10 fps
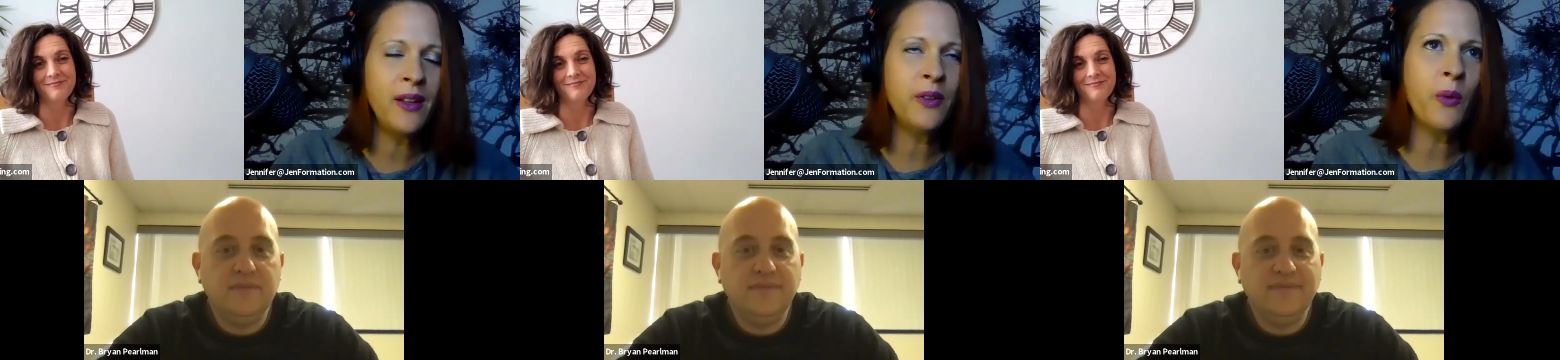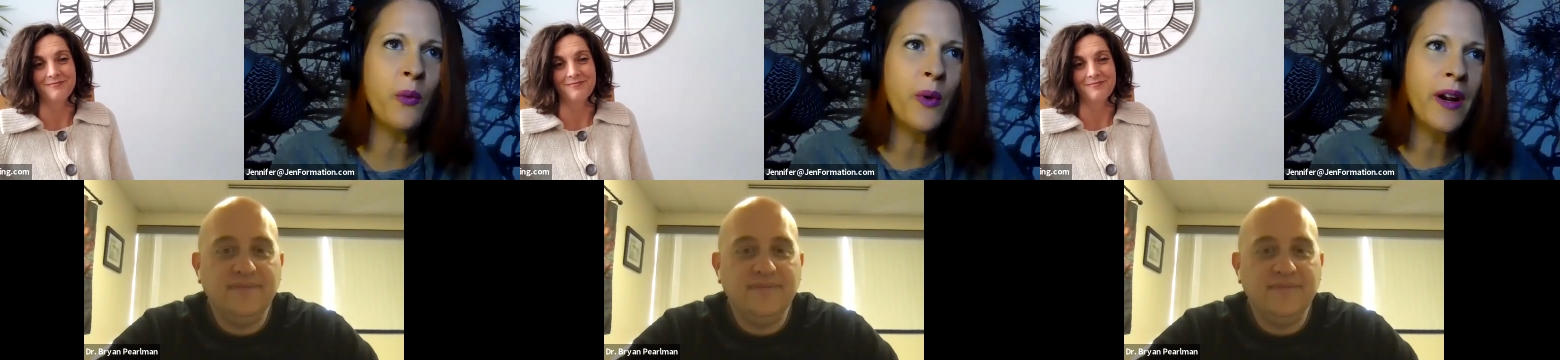
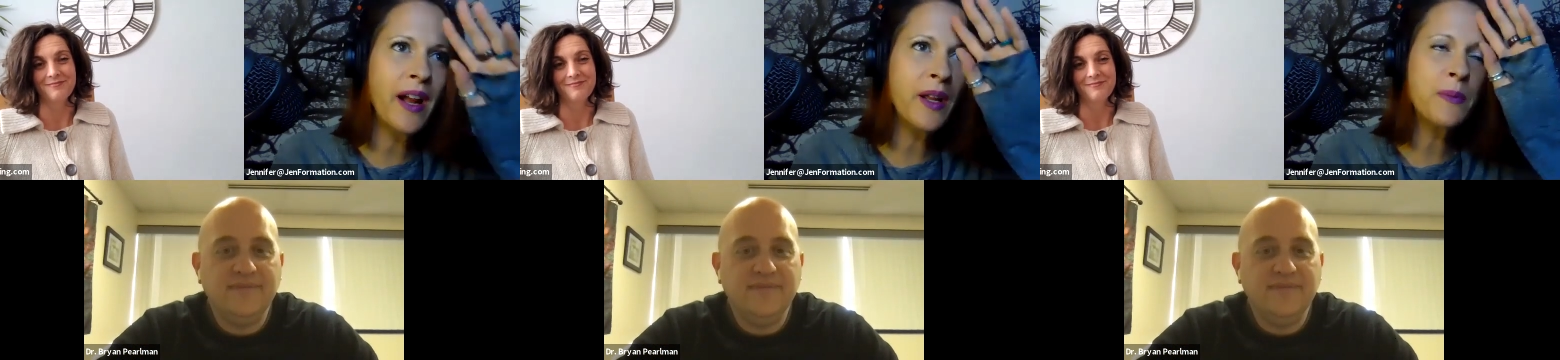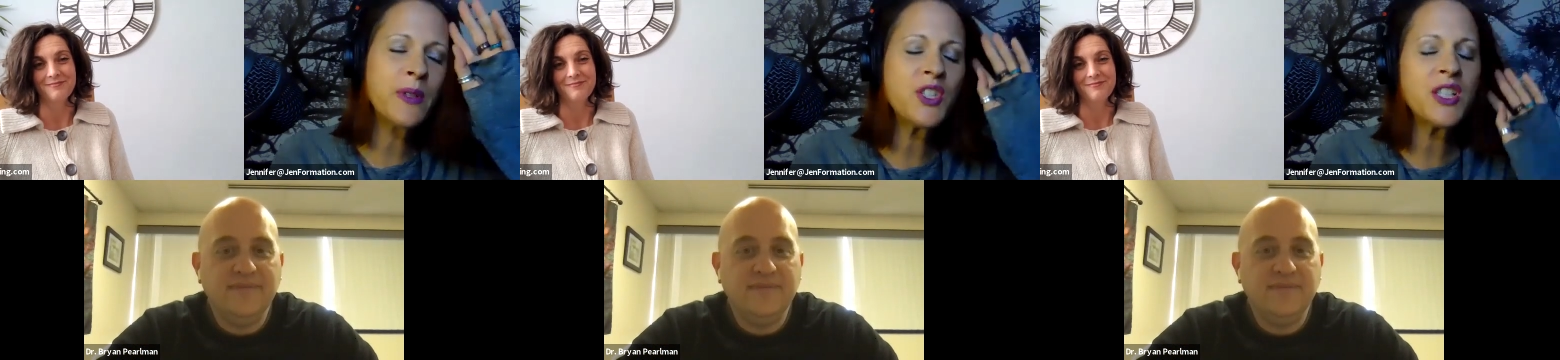Speaker 1: And what I
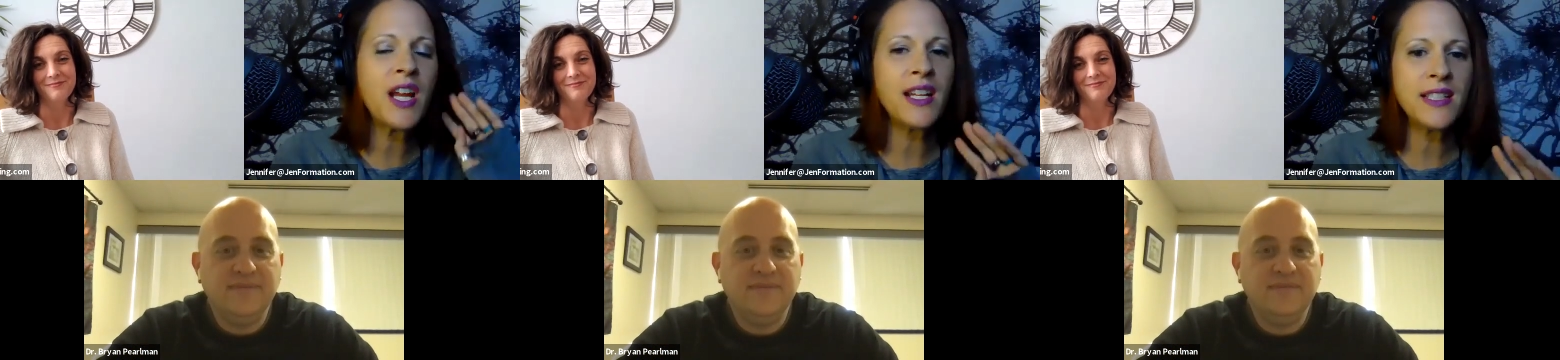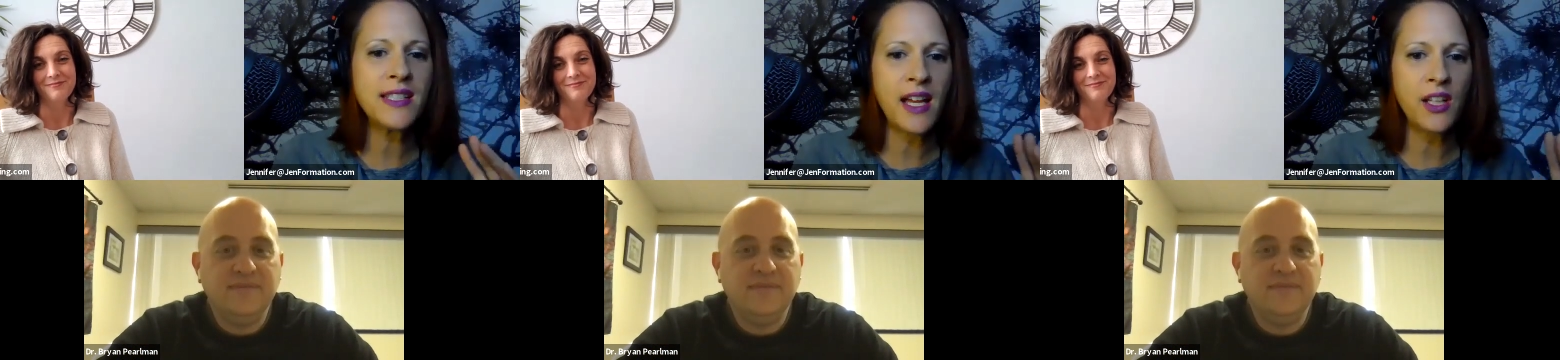
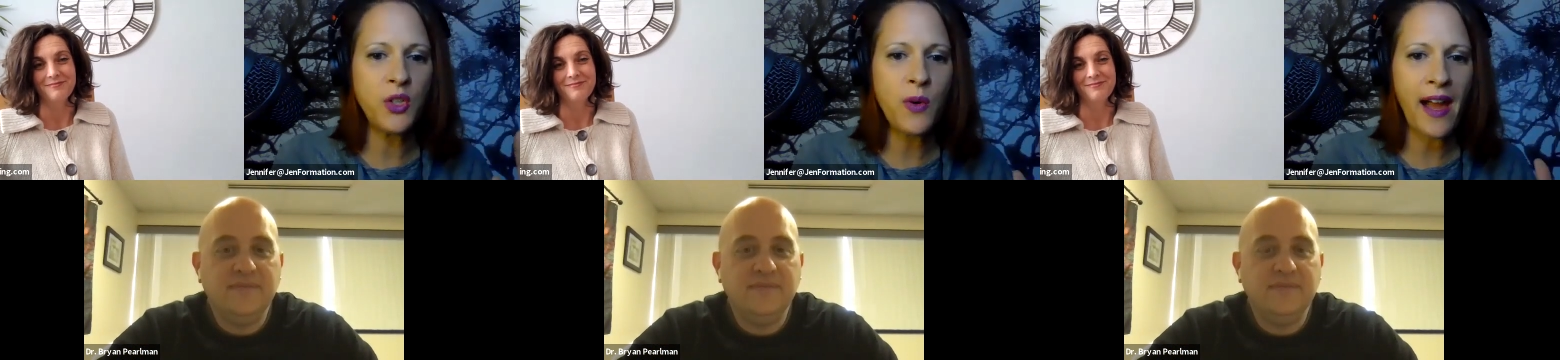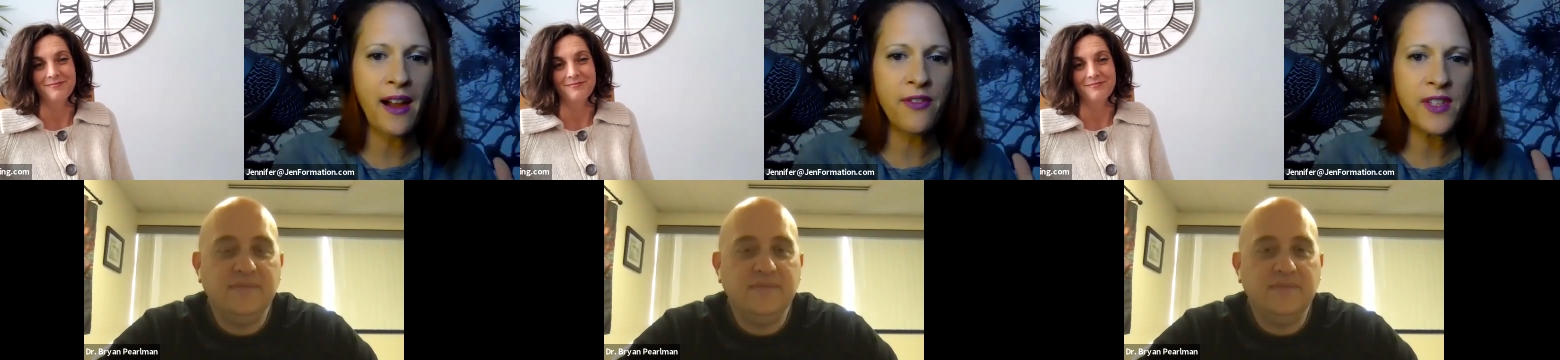appreciate is that you
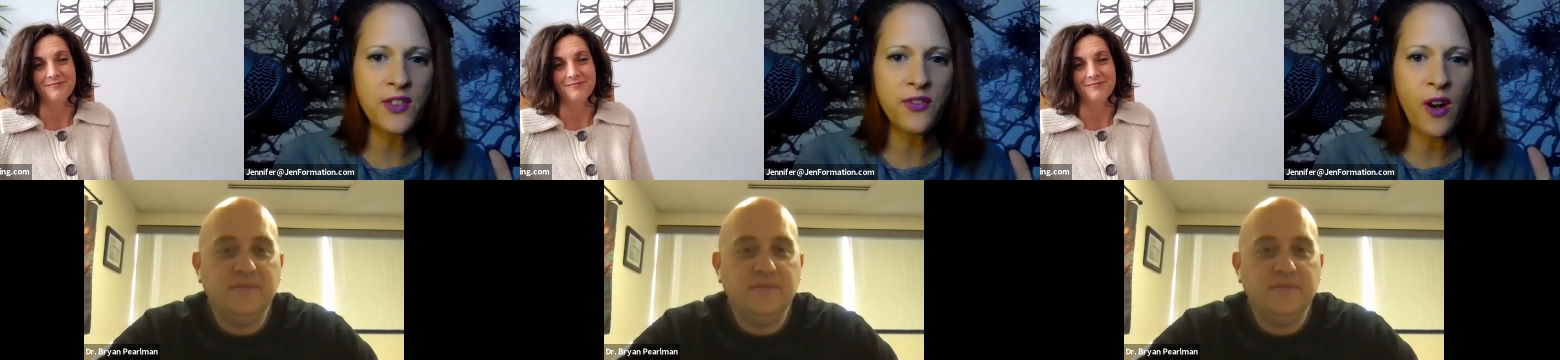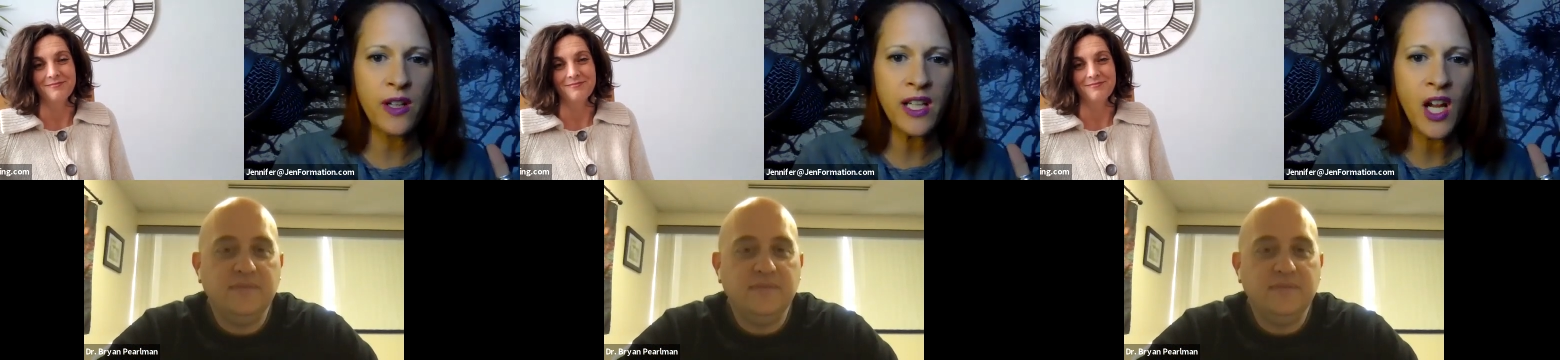have this
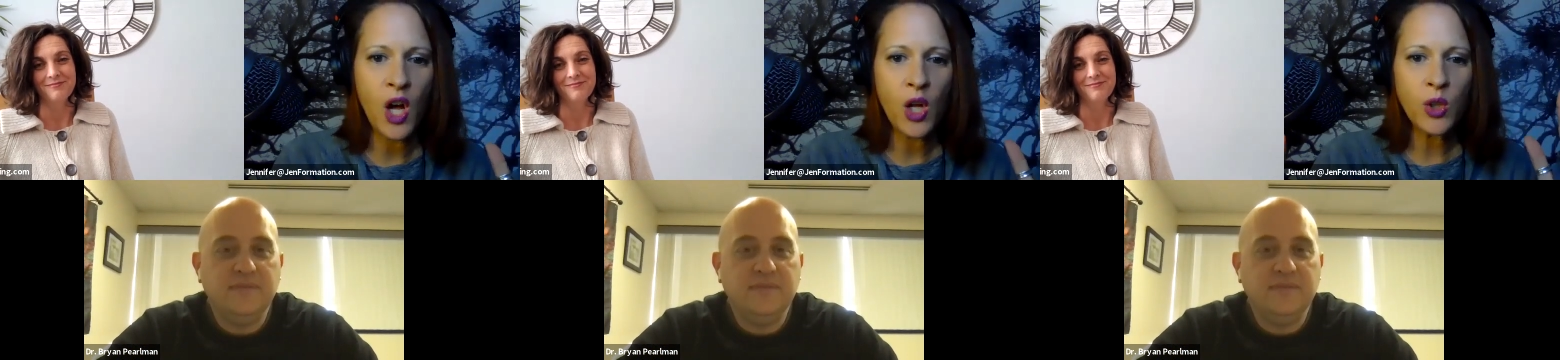very